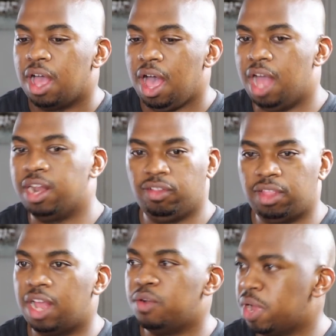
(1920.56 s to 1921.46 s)

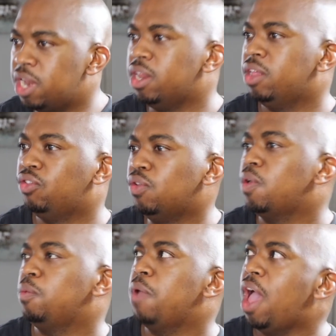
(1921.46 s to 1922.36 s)
understand what it is to
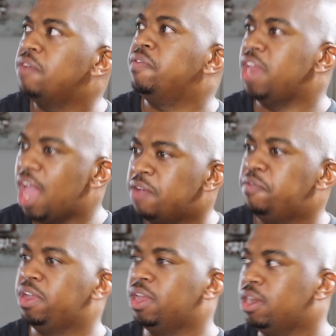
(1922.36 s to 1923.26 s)
have an
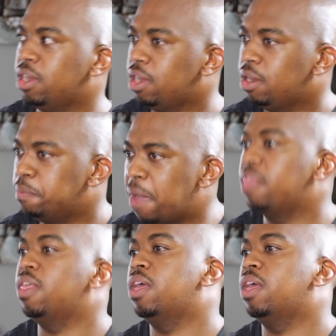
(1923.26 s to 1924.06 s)
African mother.